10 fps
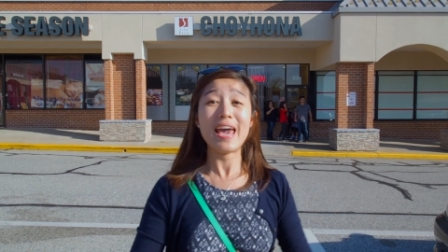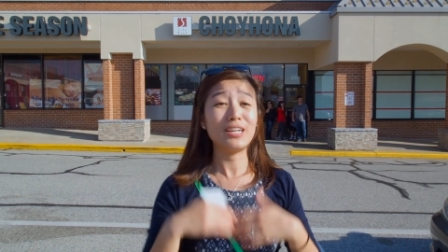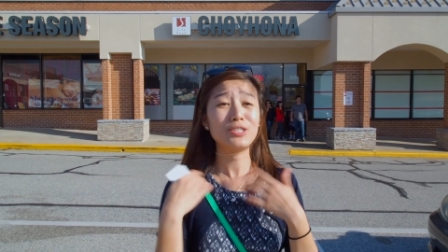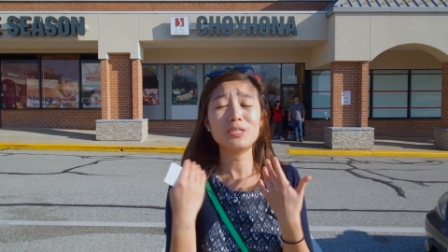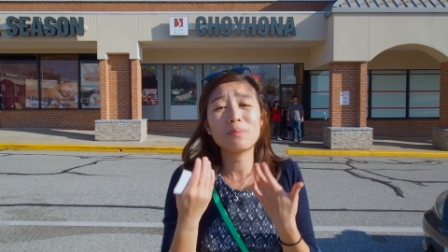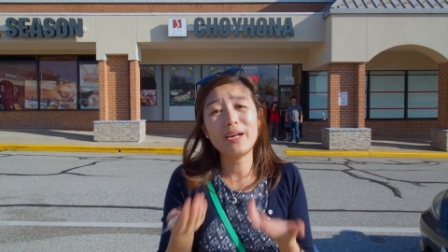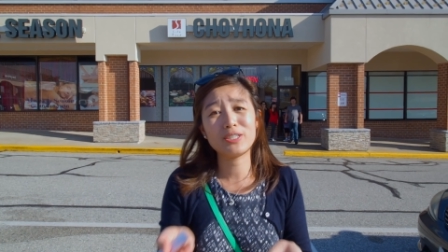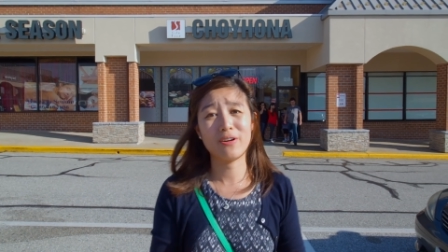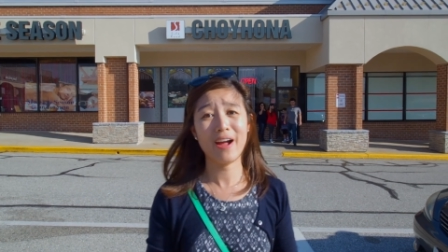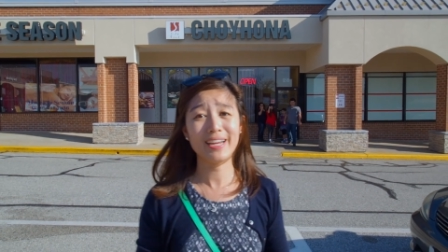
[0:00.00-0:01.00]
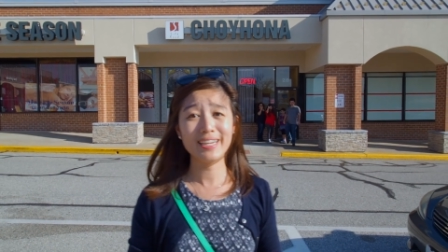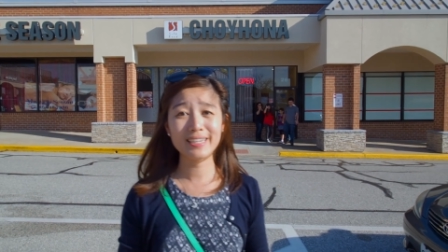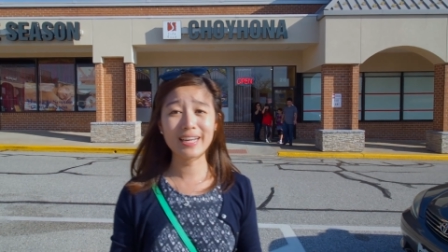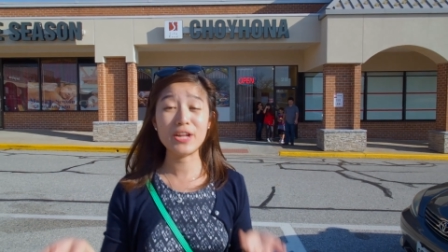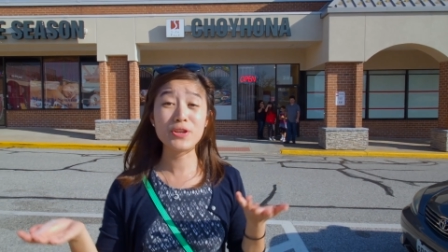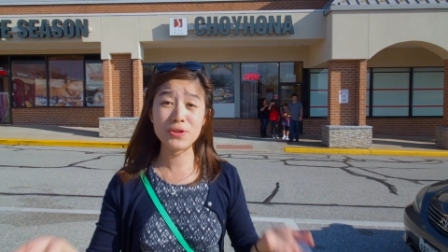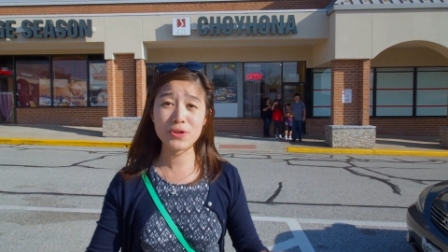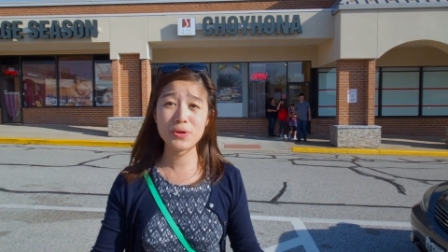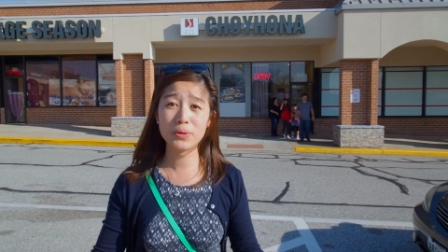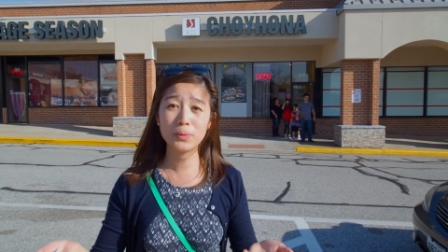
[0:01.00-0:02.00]
And just by trying a
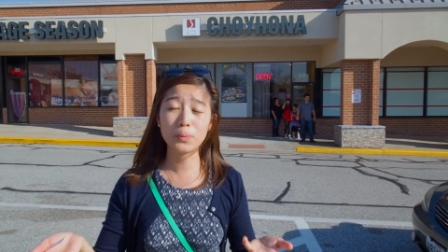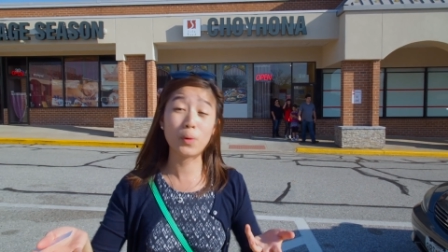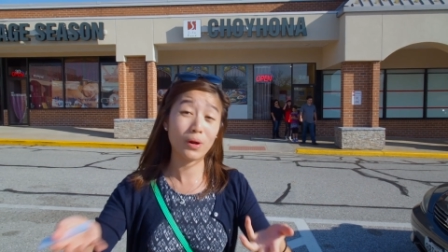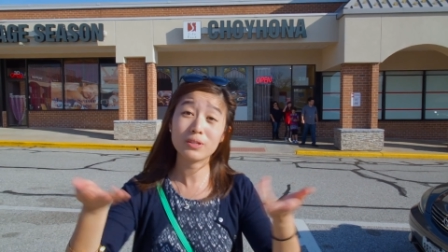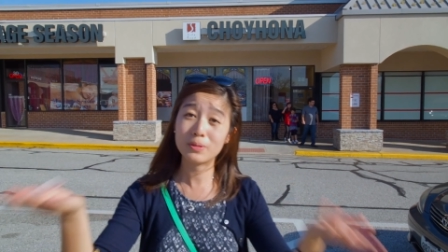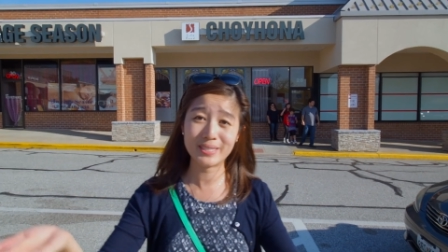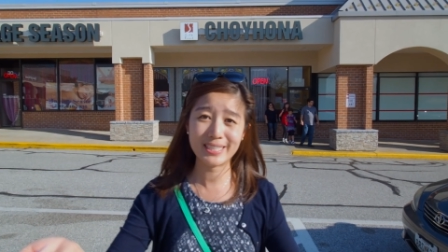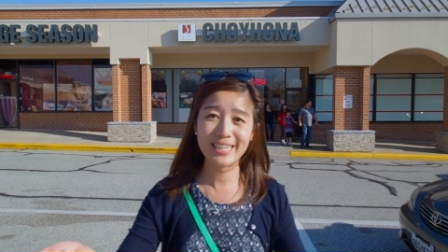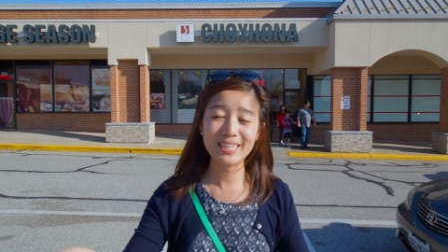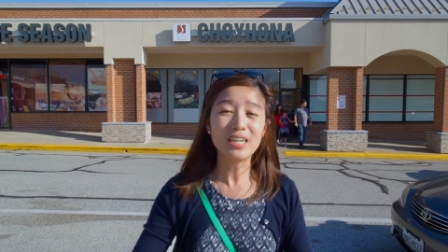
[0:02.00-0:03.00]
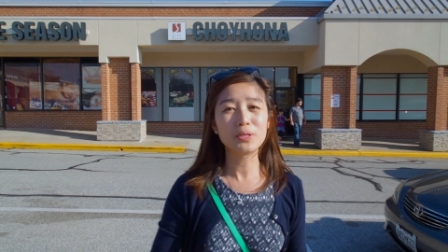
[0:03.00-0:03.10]
new world cuisine,